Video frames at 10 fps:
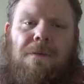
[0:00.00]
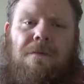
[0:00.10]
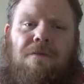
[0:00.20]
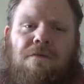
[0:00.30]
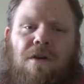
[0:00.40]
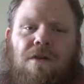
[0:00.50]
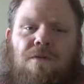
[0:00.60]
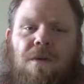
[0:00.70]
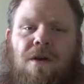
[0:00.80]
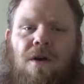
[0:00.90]

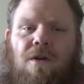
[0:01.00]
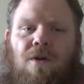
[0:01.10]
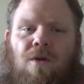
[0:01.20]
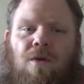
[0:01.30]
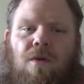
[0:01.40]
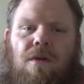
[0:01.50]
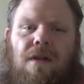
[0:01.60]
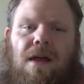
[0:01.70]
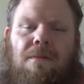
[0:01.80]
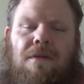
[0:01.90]
versus Ricardo
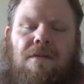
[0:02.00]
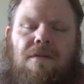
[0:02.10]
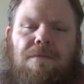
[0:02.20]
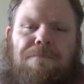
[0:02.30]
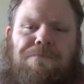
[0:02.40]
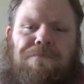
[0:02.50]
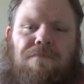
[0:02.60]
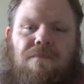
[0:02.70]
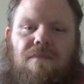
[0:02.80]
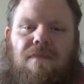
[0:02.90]
Lamas.
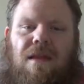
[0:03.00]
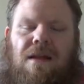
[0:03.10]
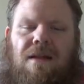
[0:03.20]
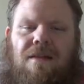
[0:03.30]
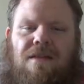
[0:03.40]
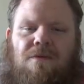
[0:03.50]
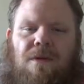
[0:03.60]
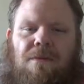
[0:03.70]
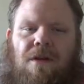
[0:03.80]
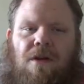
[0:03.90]
And in this
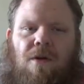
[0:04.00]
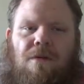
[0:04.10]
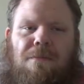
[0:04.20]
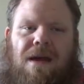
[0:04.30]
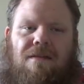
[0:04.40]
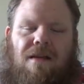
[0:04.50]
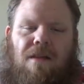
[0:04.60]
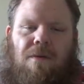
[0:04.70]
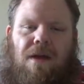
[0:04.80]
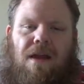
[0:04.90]
one, I'm going to go with Max
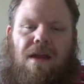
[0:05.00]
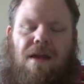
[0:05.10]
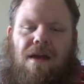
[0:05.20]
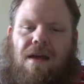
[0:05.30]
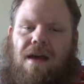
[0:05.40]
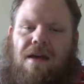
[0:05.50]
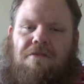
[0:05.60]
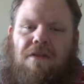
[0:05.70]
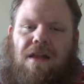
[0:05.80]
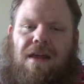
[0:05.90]
Holloway. I
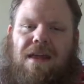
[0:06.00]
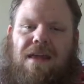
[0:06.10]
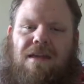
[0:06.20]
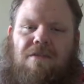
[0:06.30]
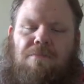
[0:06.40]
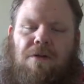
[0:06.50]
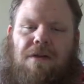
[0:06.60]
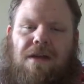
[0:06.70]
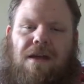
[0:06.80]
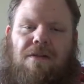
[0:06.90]
feel like he's
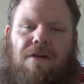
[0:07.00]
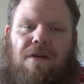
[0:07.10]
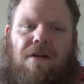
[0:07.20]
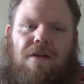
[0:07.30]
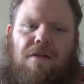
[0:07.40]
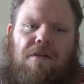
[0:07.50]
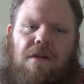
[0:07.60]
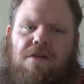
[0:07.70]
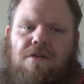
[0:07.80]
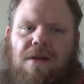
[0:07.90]
put together
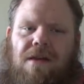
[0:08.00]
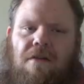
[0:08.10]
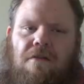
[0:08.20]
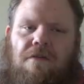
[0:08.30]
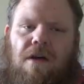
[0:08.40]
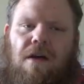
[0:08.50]
a string of